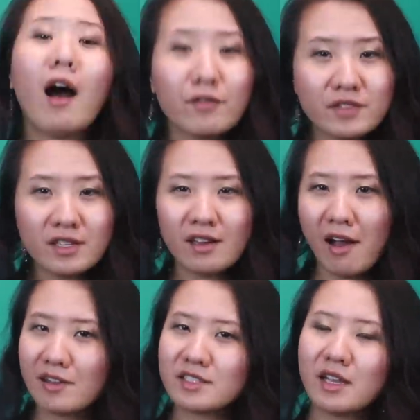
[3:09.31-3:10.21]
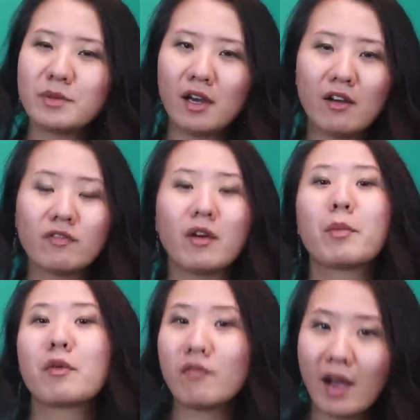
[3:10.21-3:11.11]
Often, the concept of
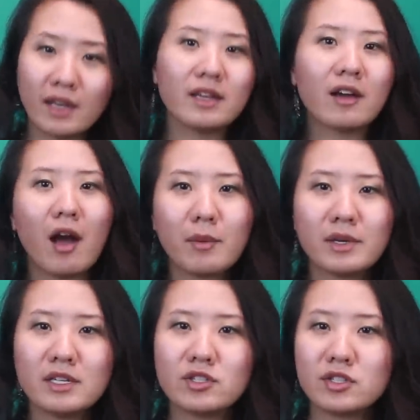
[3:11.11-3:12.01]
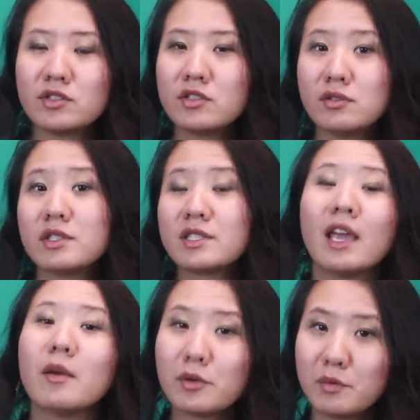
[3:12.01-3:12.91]
providing accommodations to
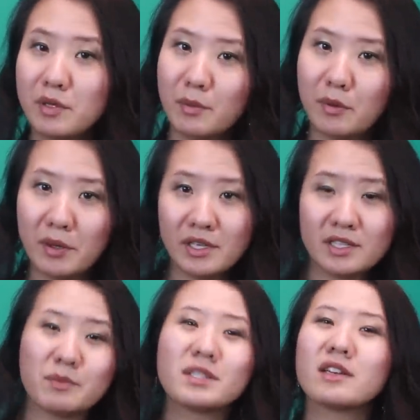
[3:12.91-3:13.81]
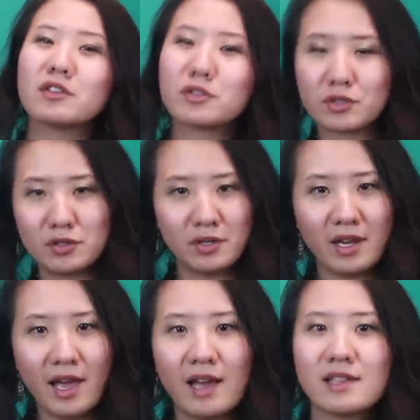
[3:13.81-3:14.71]
disabled people is misunderstood
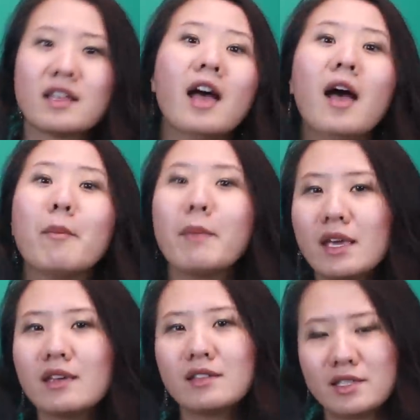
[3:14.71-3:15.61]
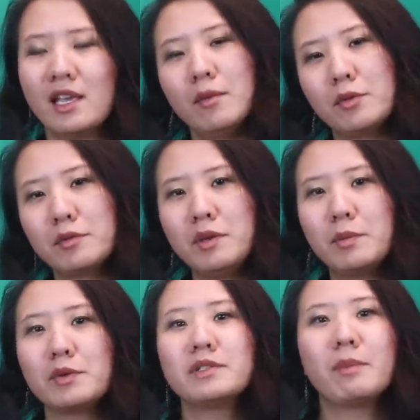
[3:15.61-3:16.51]
as making disabled
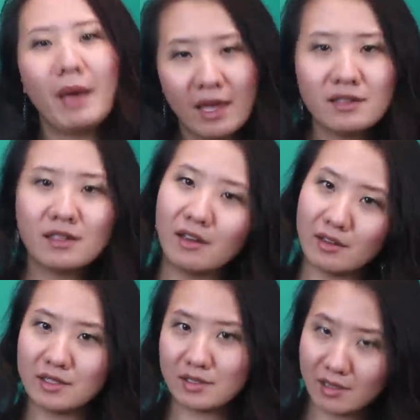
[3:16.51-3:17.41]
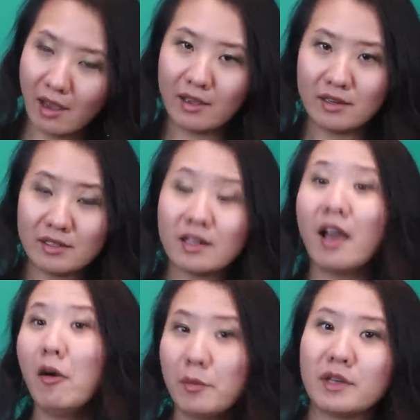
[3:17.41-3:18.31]
people dependent on society to
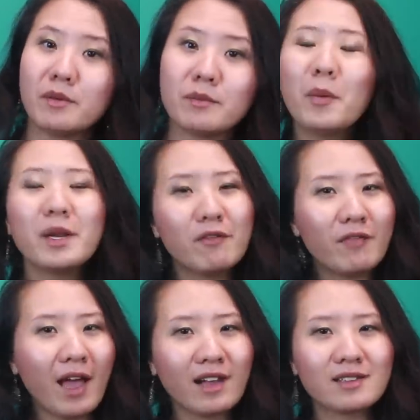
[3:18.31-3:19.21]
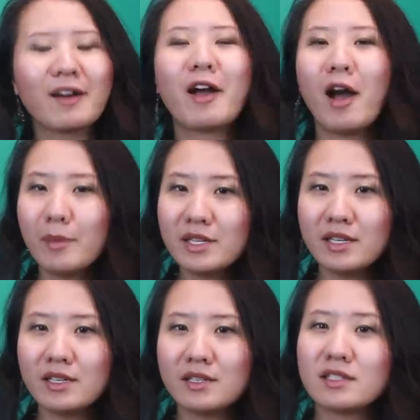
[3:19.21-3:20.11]
help them, when in fact,
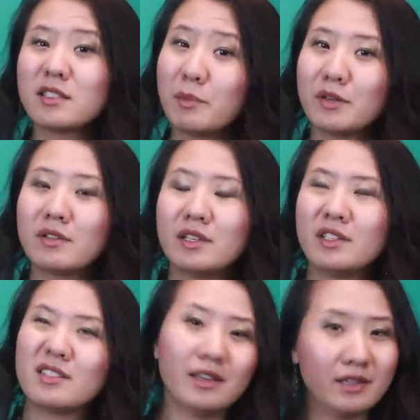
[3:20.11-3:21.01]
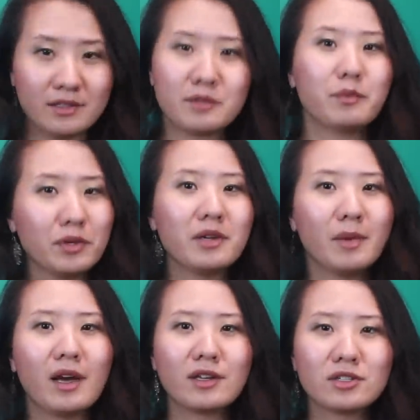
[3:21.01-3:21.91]
accommodating disabilities is pretty
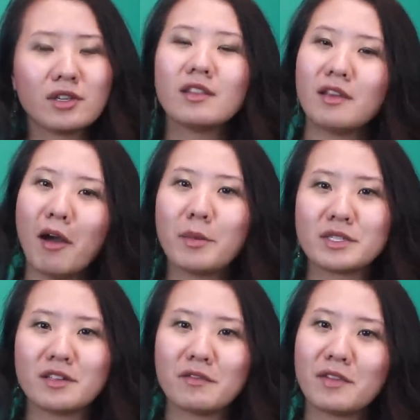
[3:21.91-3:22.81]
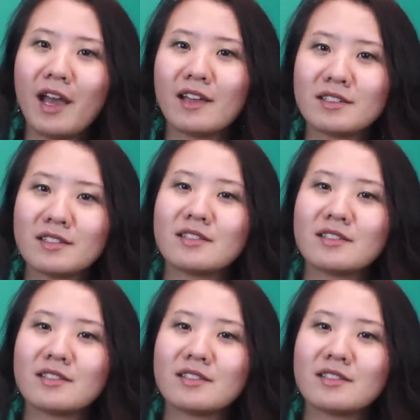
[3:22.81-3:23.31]
much the opposite of that.